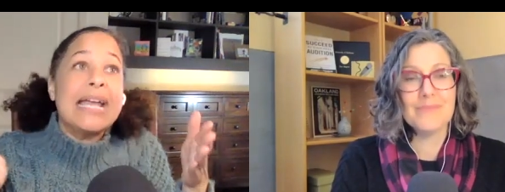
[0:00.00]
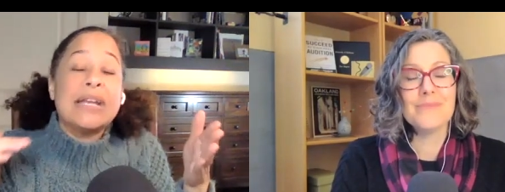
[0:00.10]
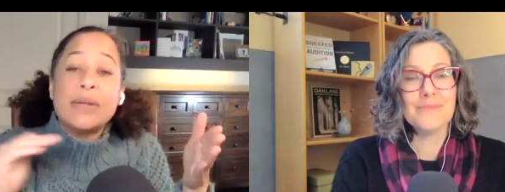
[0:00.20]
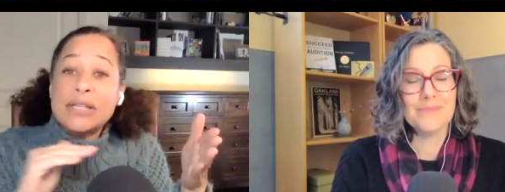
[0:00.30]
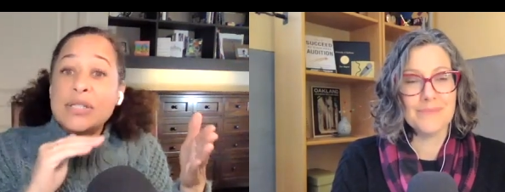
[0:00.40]

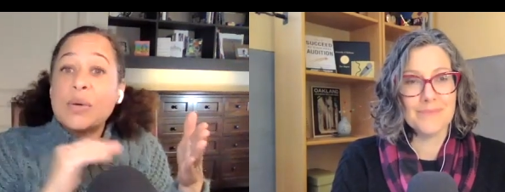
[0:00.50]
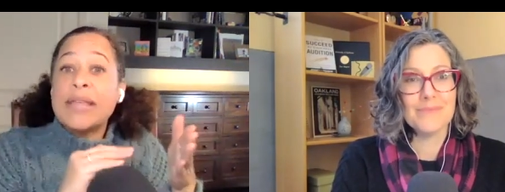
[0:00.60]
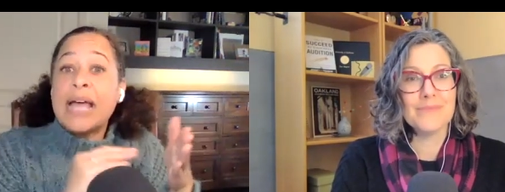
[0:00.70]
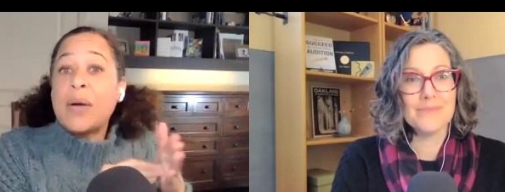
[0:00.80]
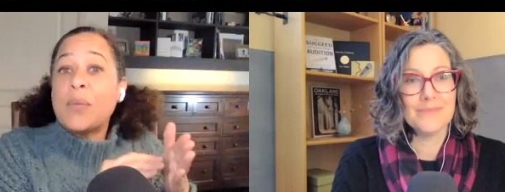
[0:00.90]
Speaker 1: And, and uh, so
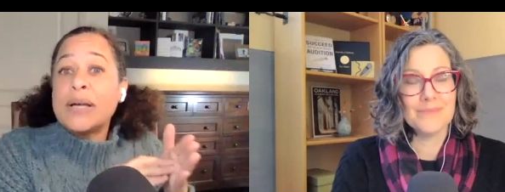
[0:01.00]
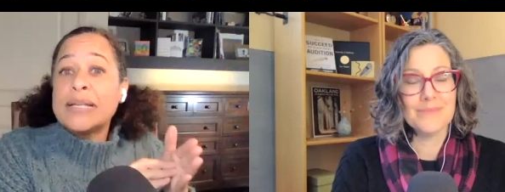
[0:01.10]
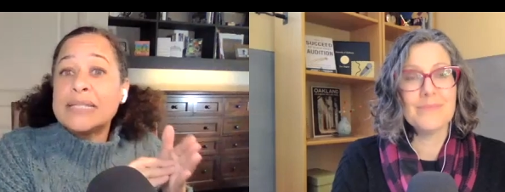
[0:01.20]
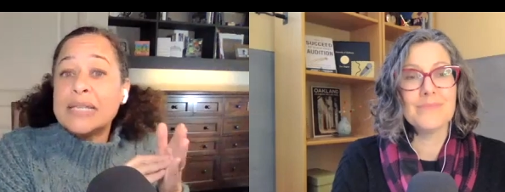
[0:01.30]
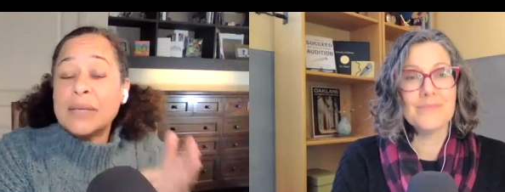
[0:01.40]
that
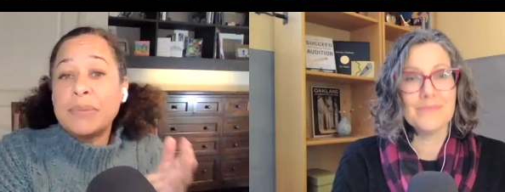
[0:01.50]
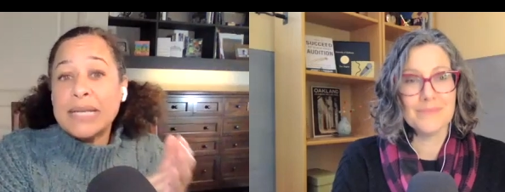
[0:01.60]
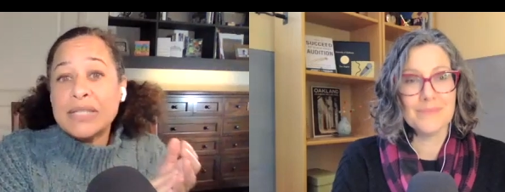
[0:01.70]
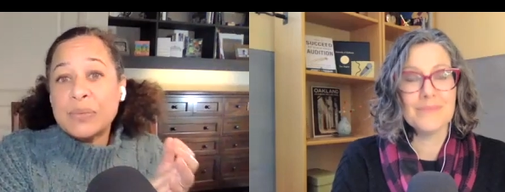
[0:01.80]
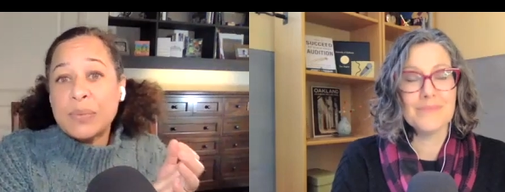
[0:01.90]
was a
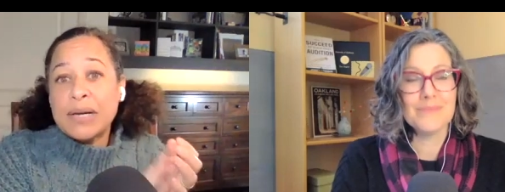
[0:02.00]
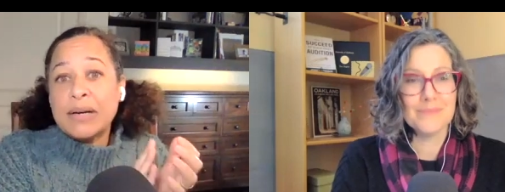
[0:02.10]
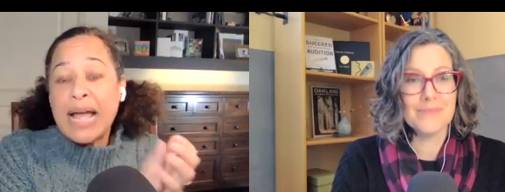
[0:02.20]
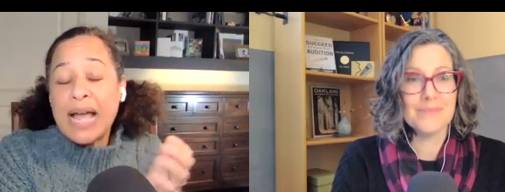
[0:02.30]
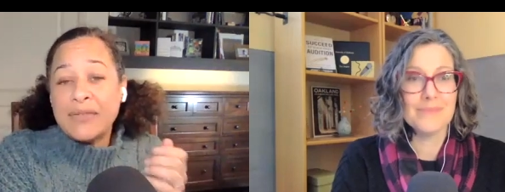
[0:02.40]
place
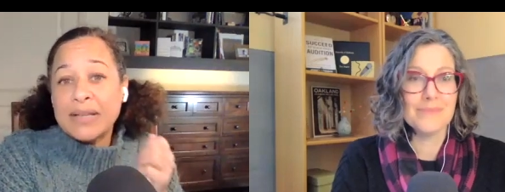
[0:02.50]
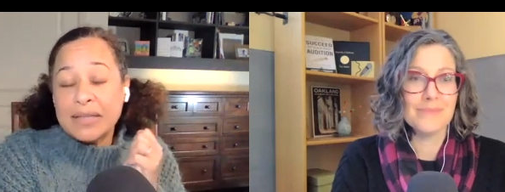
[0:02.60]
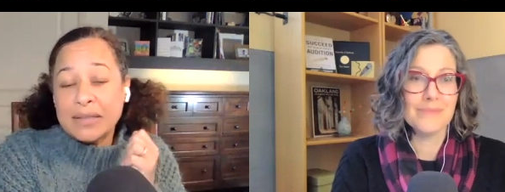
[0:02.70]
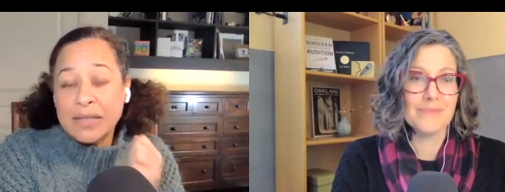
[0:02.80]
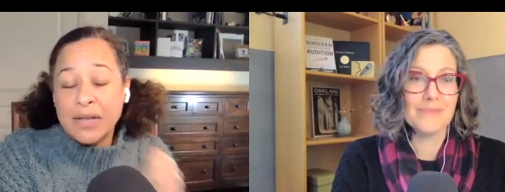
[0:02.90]
where having
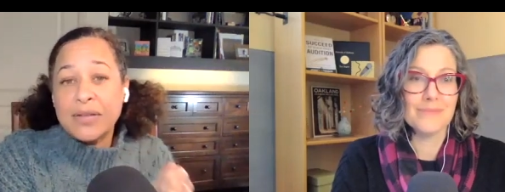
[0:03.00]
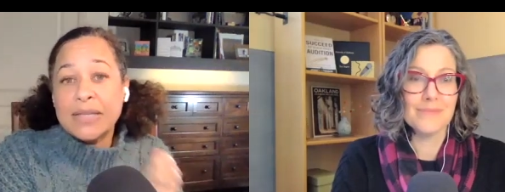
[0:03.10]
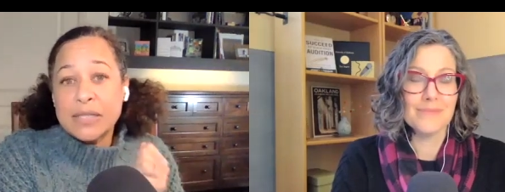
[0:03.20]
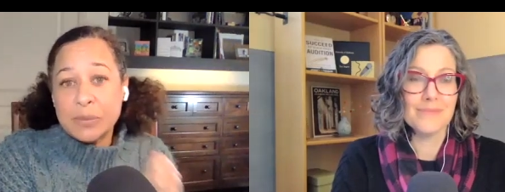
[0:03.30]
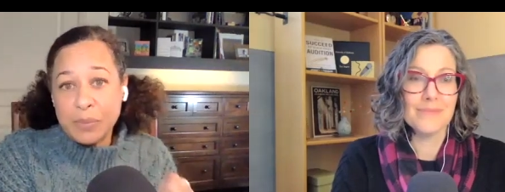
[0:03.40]
the
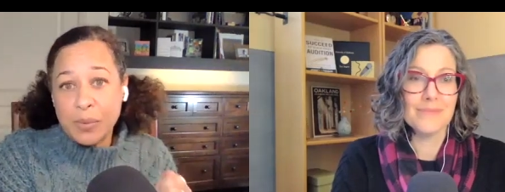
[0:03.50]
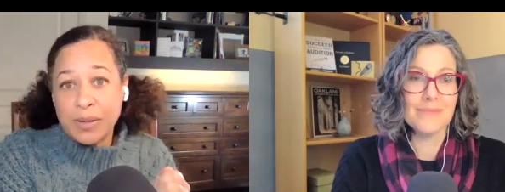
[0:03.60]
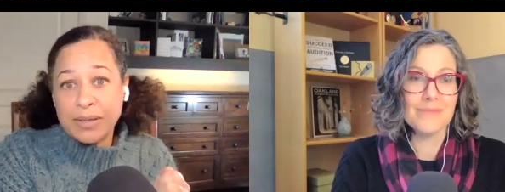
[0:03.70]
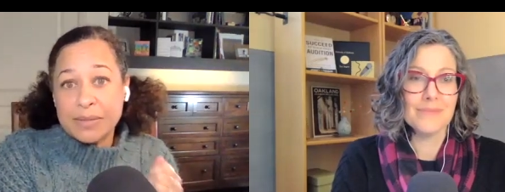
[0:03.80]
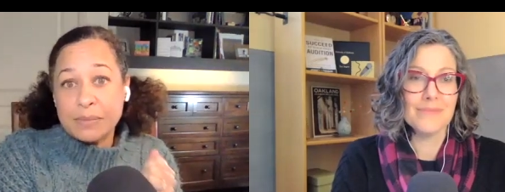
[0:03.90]
loving
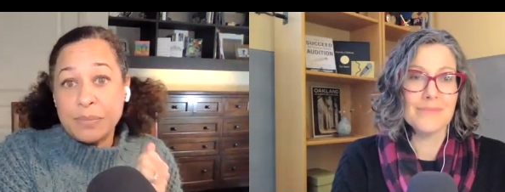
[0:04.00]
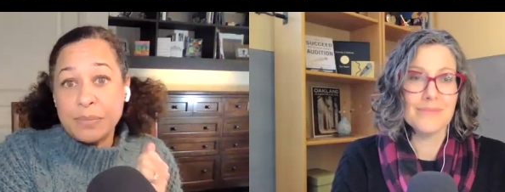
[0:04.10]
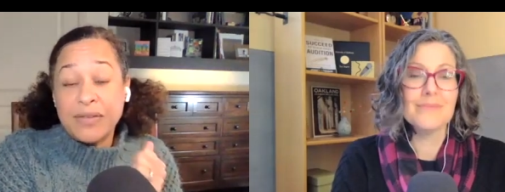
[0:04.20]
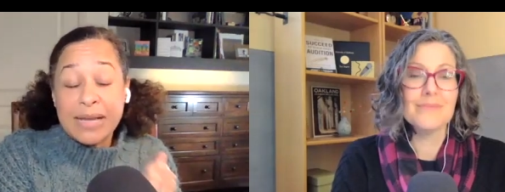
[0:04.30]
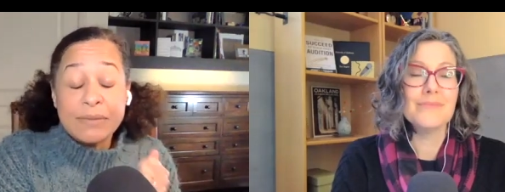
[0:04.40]
support
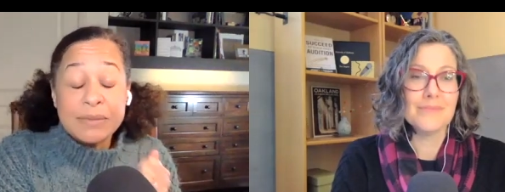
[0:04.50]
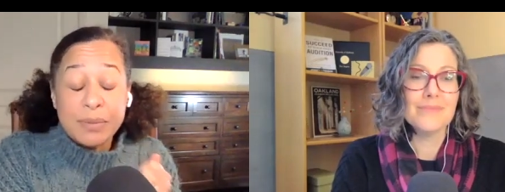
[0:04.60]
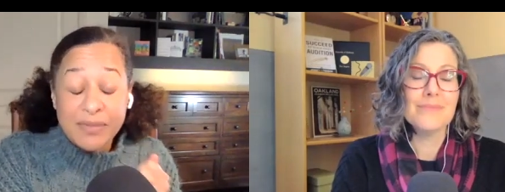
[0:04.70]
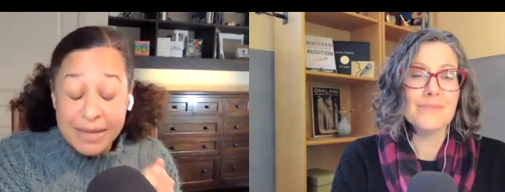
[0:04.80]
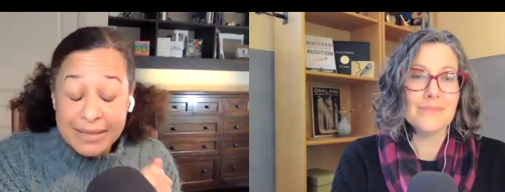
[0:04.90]
provide
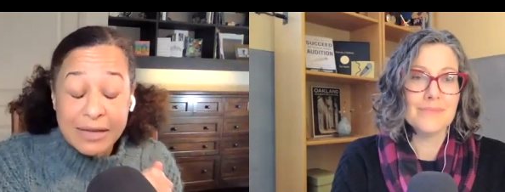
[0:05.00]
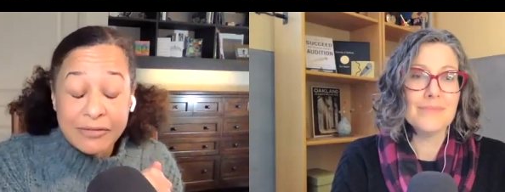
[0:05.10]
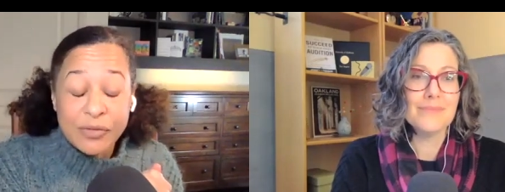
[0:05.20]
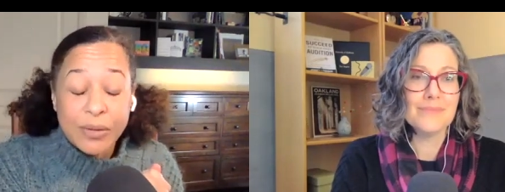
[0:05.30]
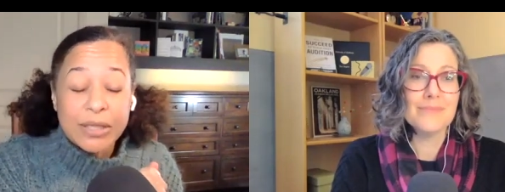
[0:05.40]
provided
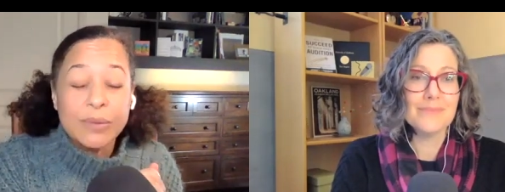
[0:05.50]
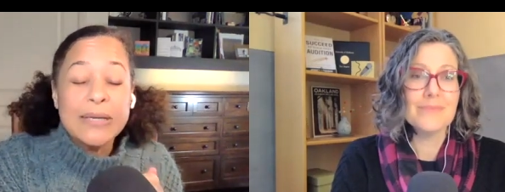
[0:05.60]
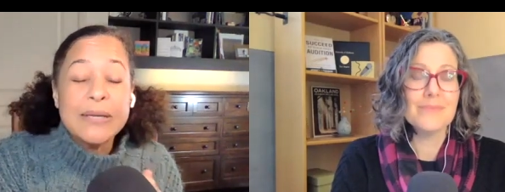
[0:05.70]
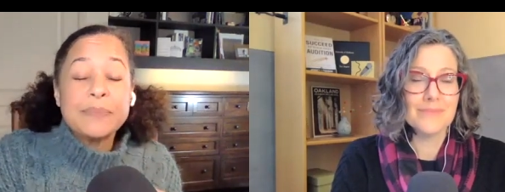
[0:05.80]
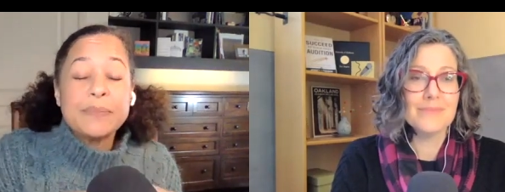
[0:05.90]
that for you.
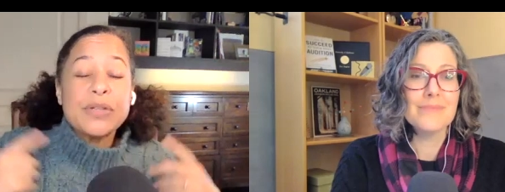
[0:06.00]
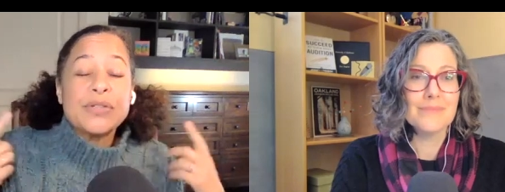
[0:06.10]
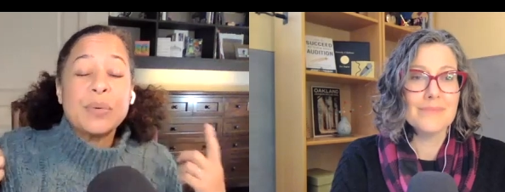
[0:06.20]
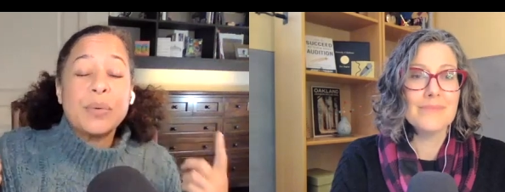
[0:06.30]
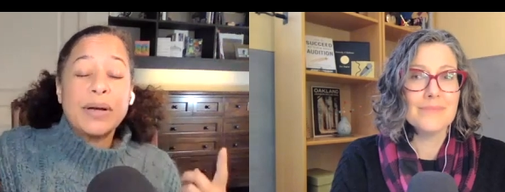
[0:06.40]

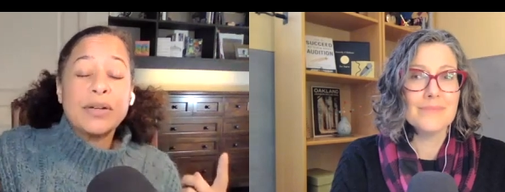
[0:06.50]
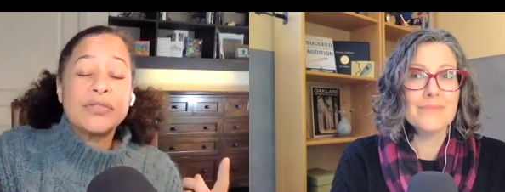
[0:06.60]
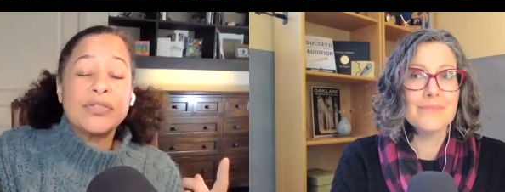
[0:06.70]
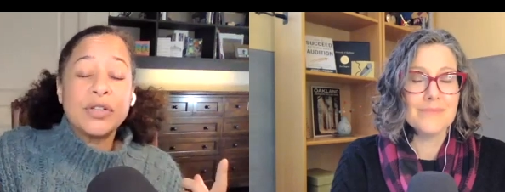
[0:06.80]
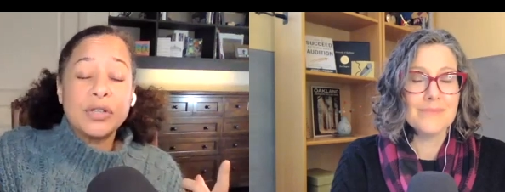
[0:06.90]
So
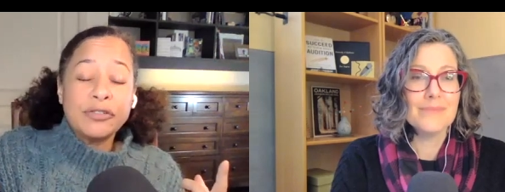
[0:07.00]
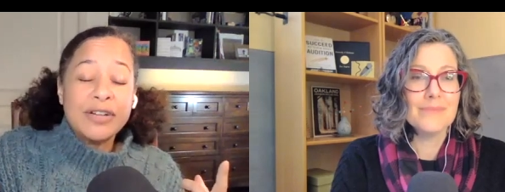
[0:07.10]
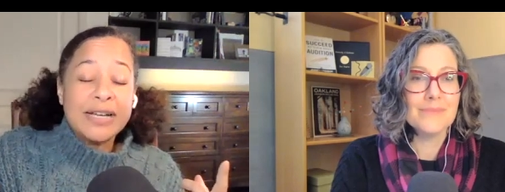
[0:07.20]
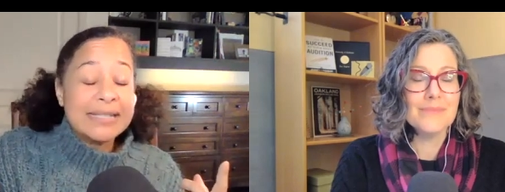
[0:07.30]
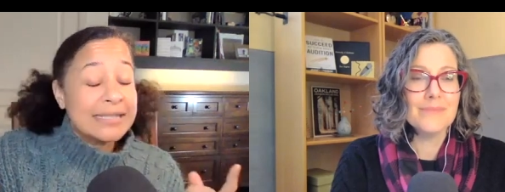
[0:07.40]
for
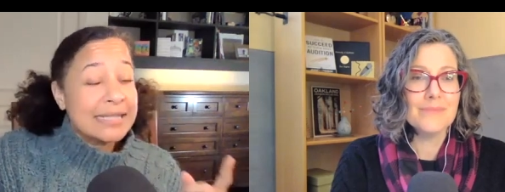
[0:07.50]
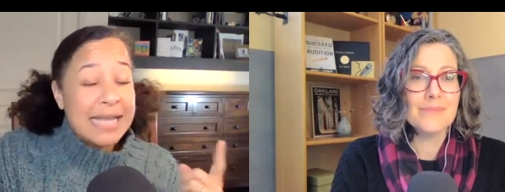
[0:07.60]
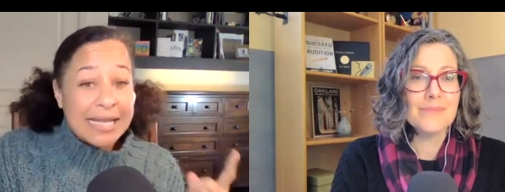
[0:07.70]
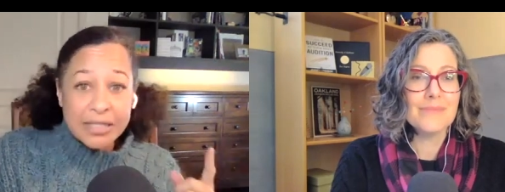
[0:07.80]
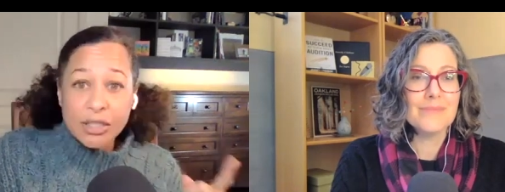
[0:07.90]
girlfriends,
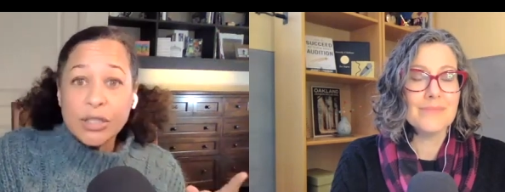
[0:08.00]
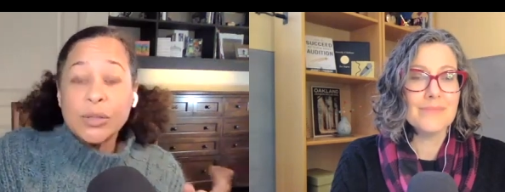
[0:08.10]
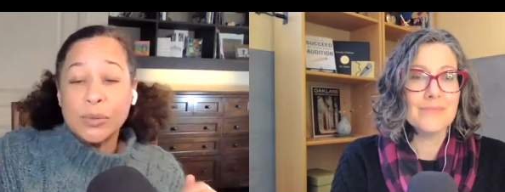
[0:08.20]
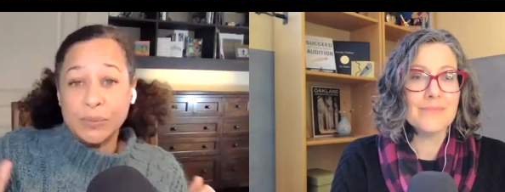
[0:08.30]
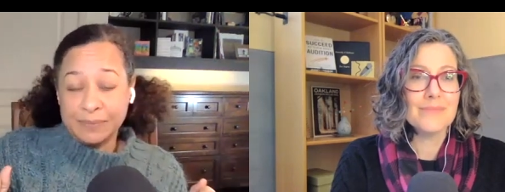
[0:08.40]
that's a
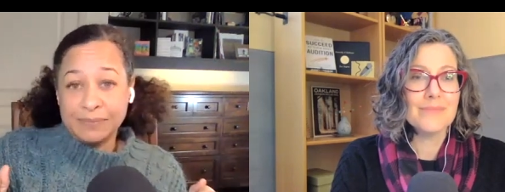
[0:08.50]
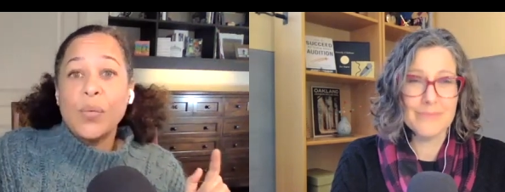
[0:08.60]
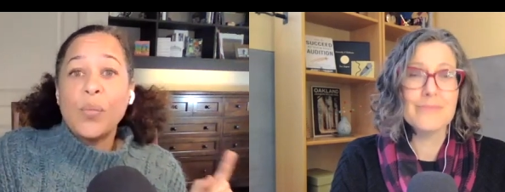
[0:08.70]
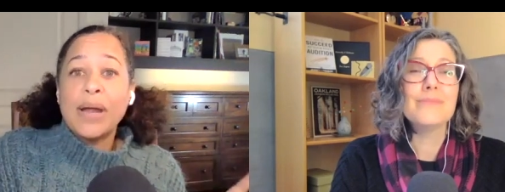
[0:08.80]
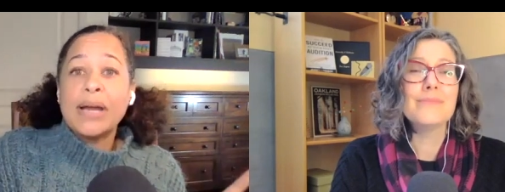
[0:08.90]
clue
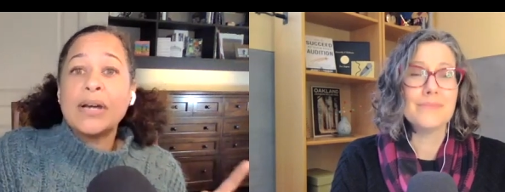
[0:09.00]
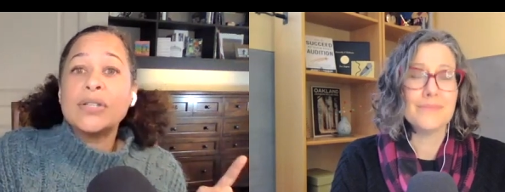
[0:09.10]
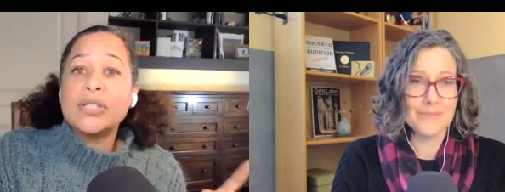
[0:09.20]
where do